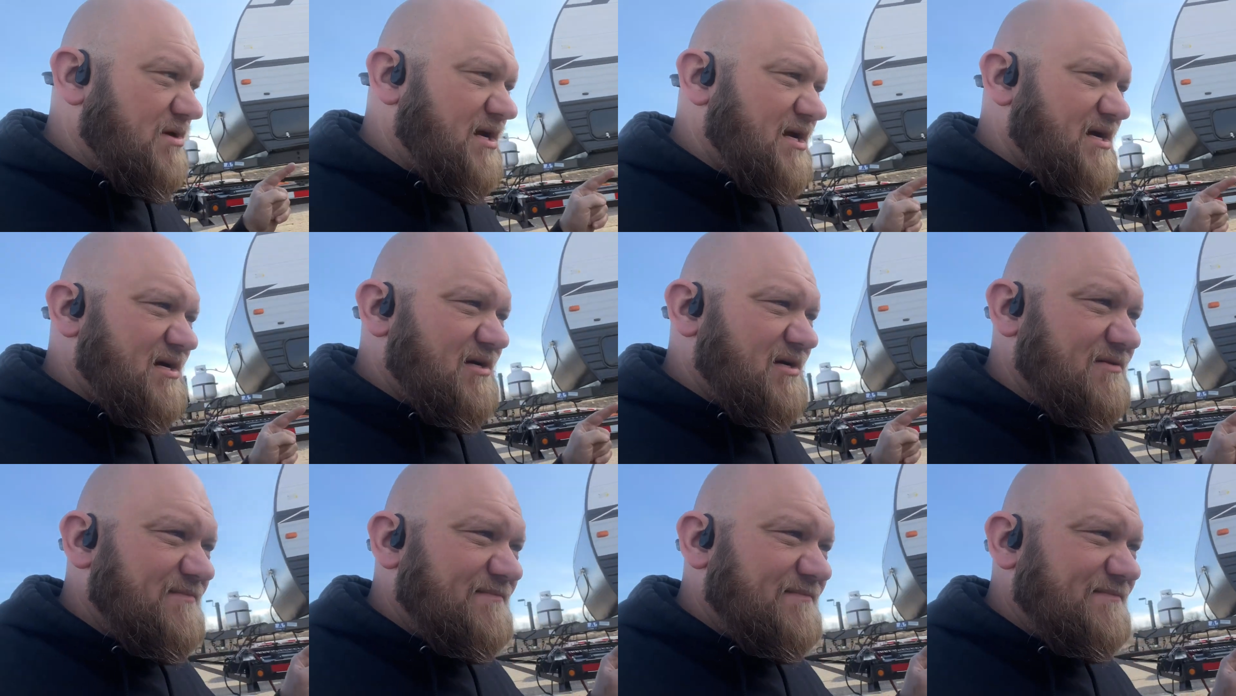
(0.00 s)

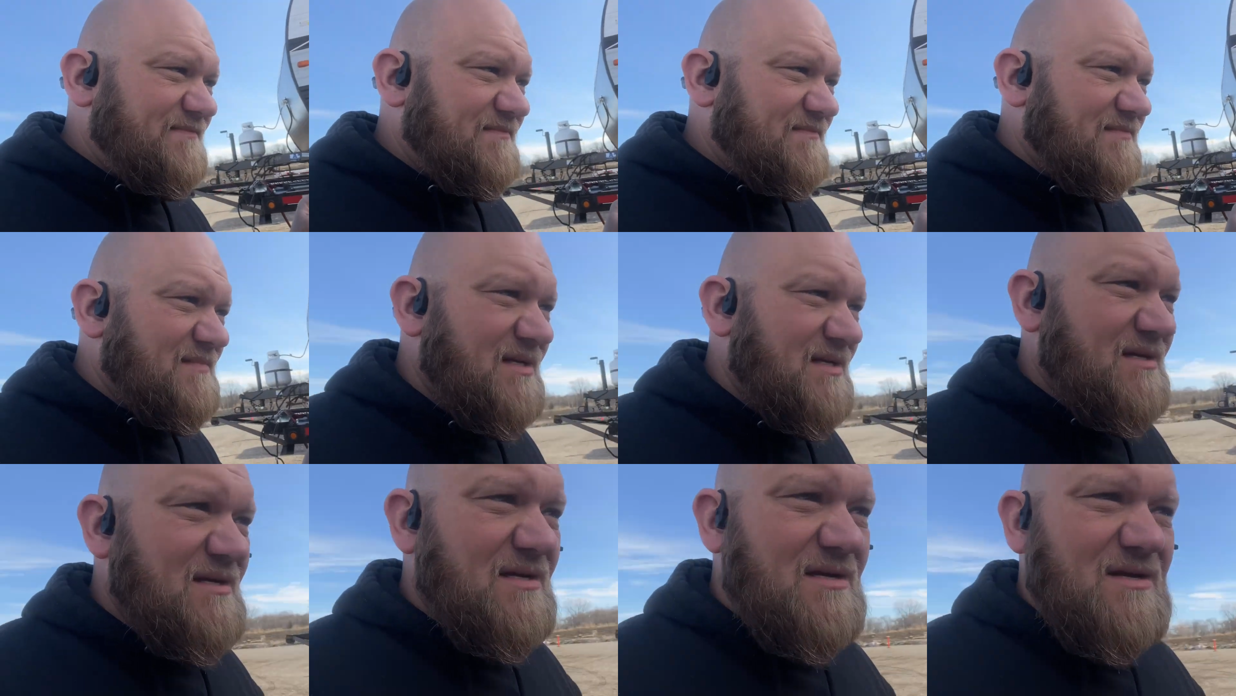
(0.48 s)
down.
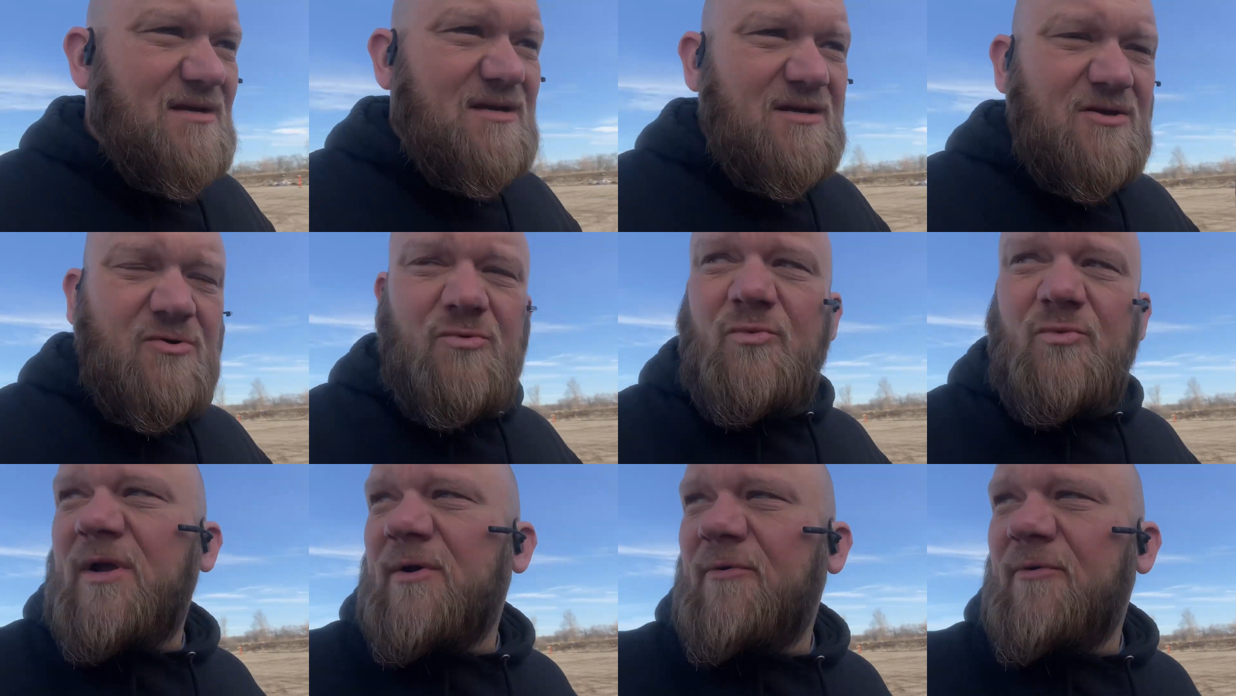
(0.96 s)

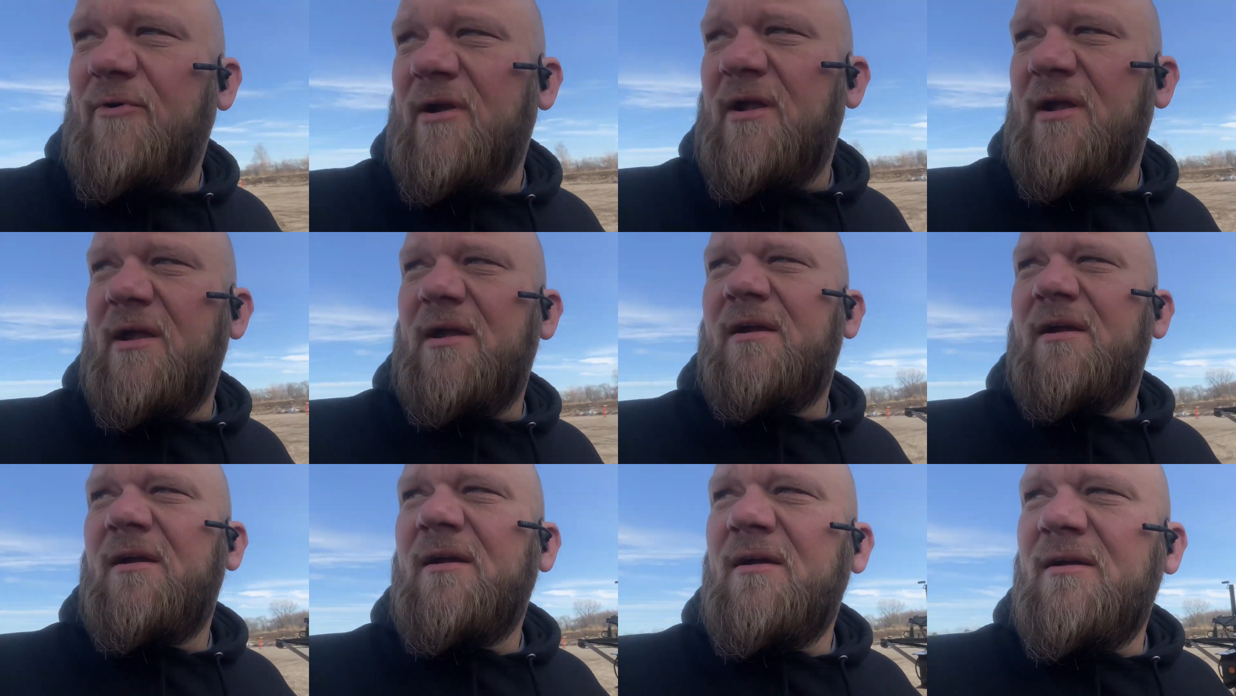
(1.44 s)
We were
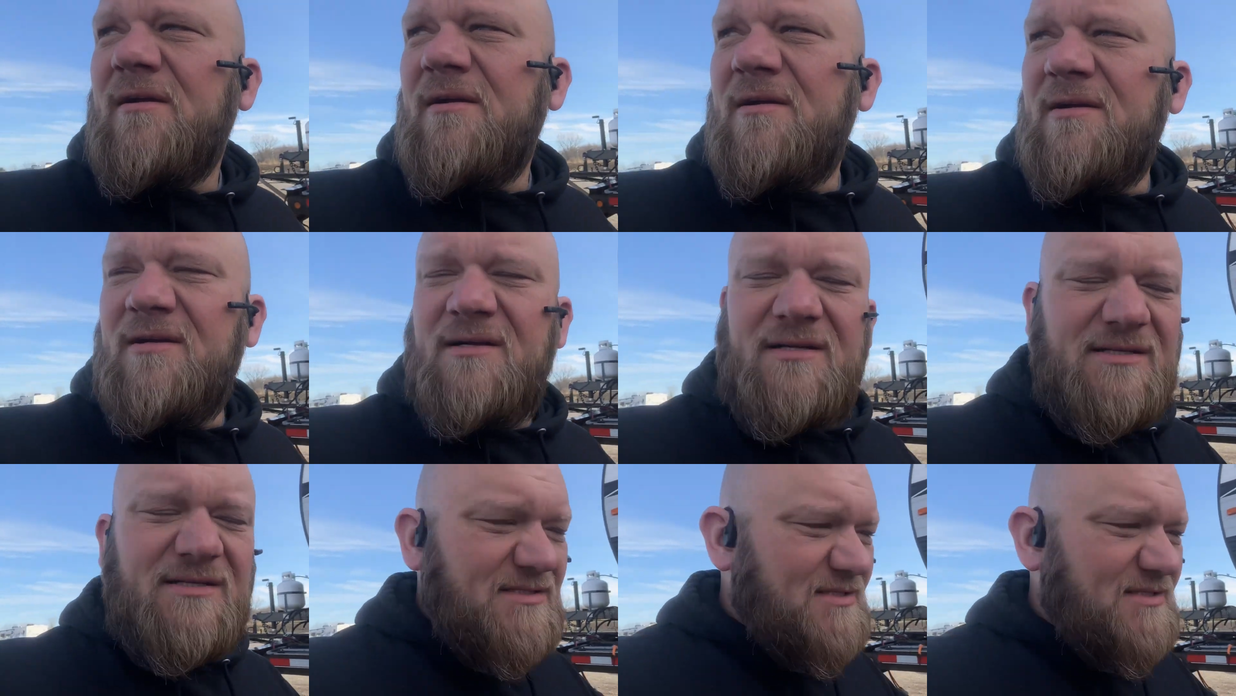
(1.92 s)
here,